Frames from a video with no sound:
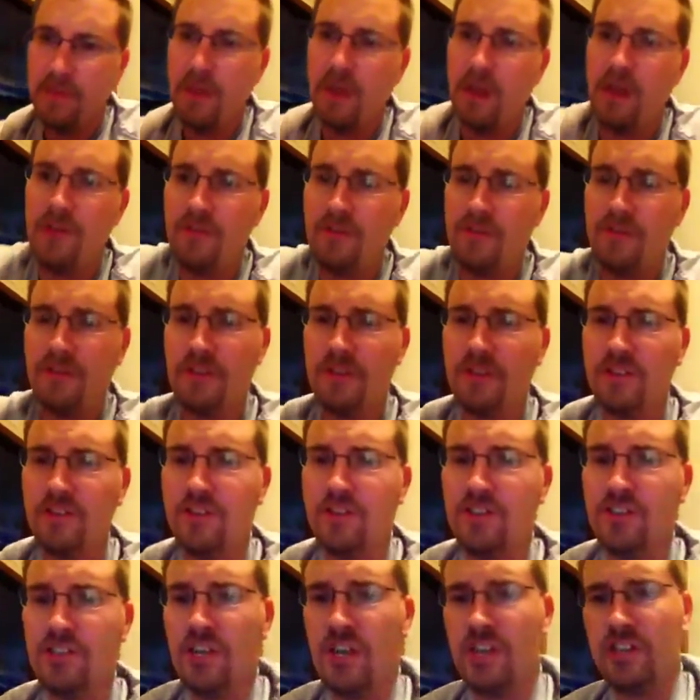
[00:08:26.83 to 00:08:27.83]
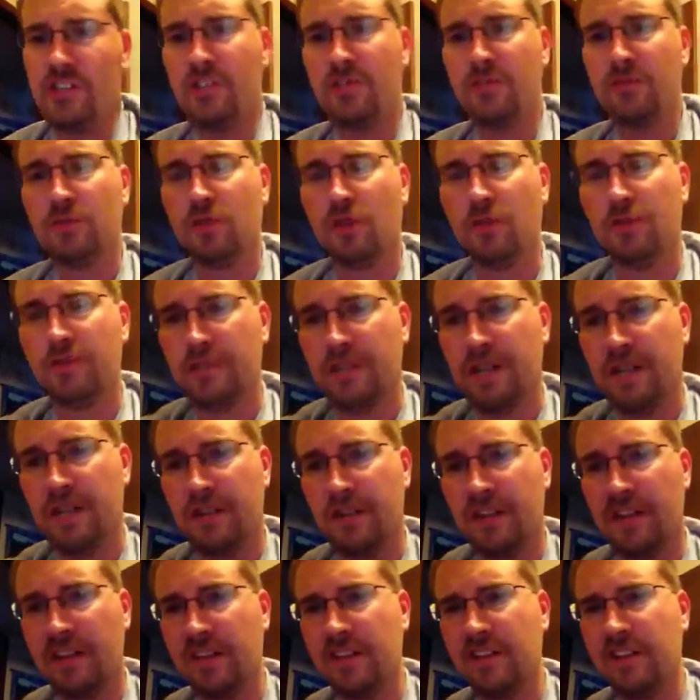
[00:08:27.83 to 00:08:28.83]
other than just absorption
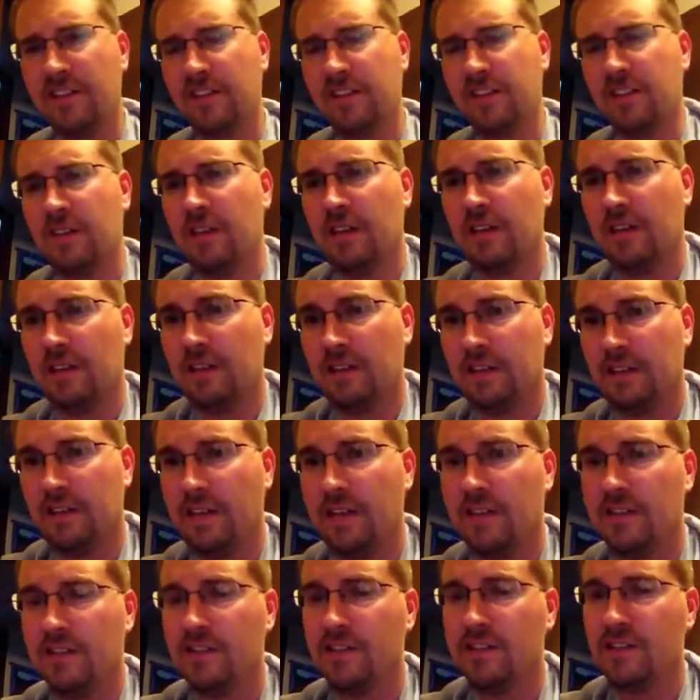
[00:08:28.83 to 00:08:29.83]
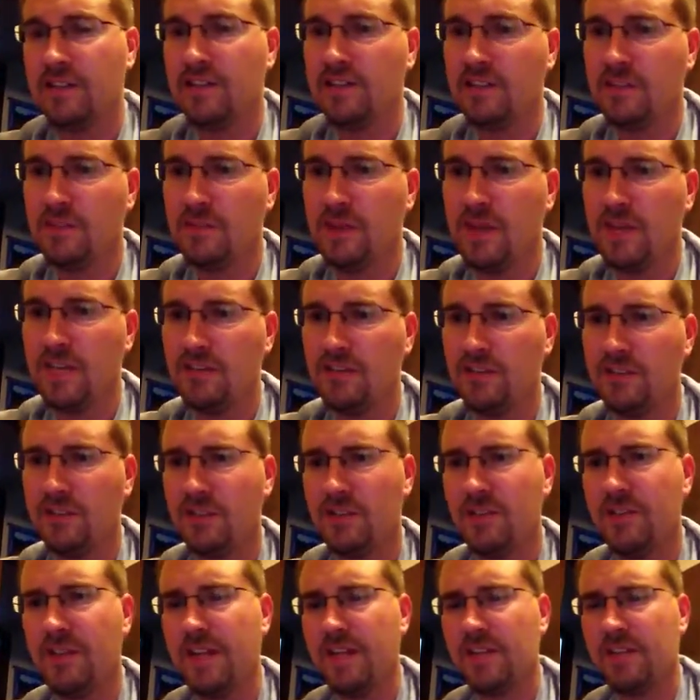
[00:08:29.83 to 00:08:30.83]
atelectasis, atelectasis in these
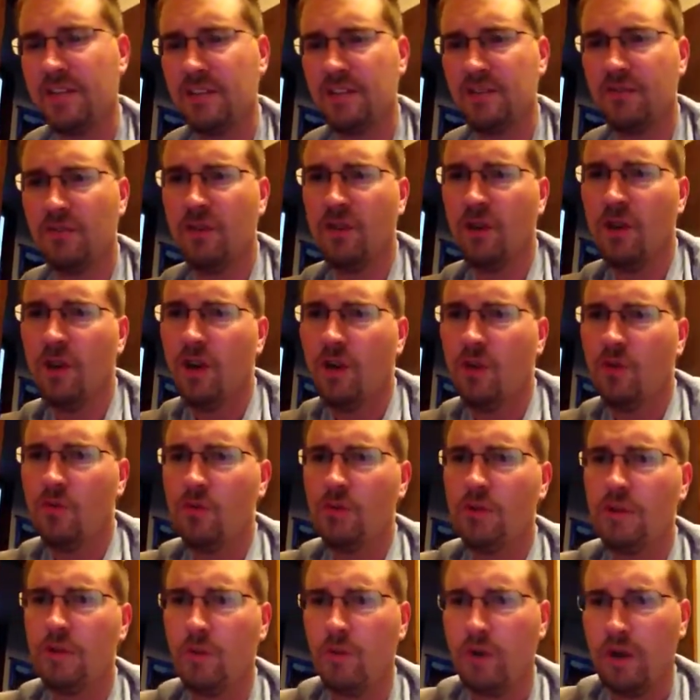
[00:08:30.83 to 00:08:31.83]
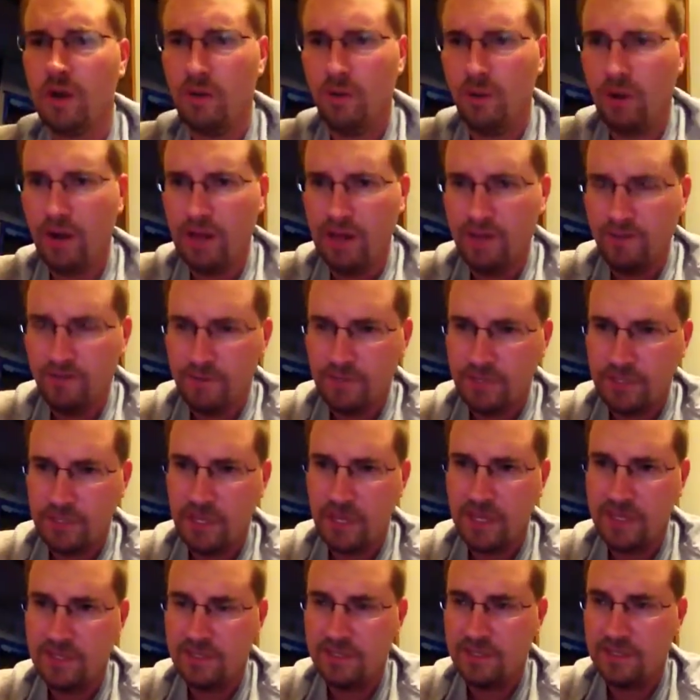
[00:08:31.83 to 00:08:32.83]
patients, and that's really what I want to
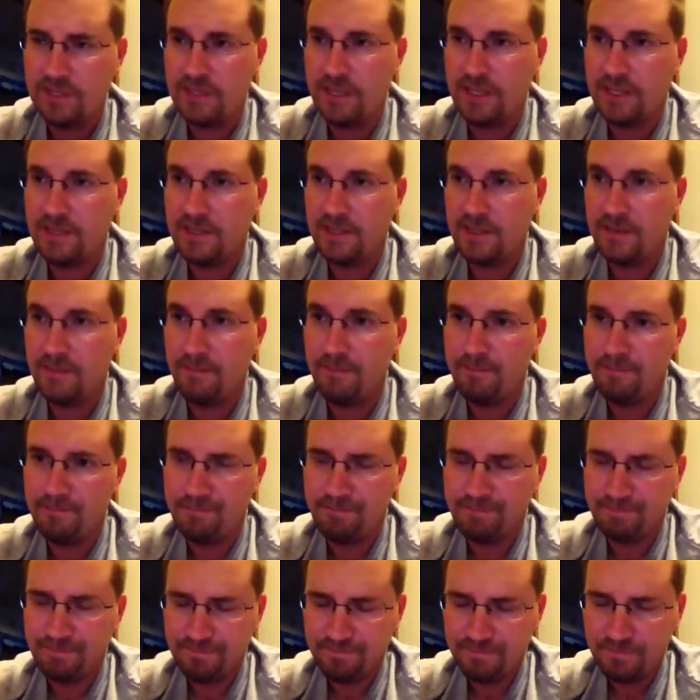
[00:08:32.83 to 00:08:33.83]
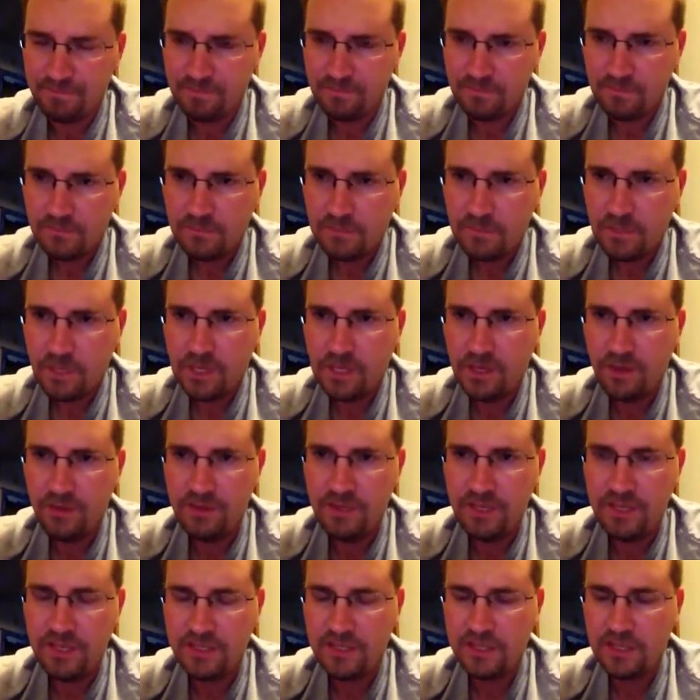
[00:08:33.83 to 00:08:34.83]
emphasize is that um, you know
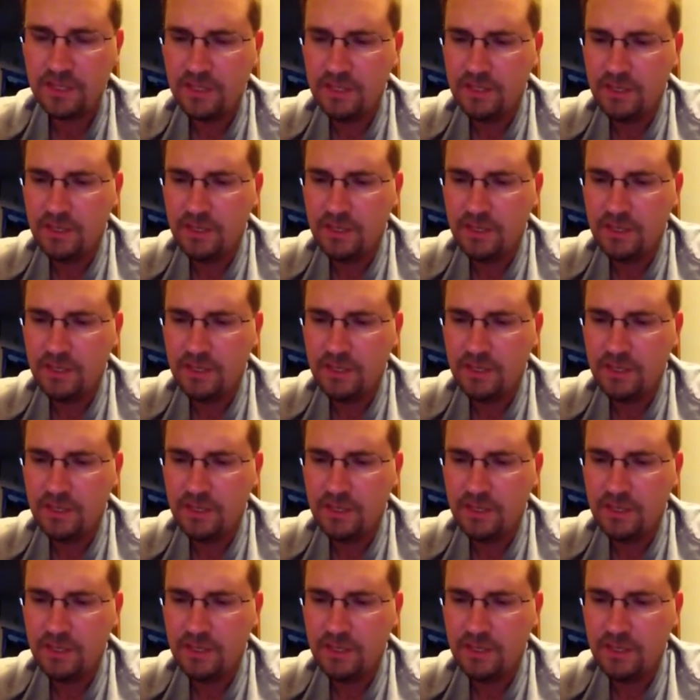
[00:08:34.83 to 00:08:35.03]
these.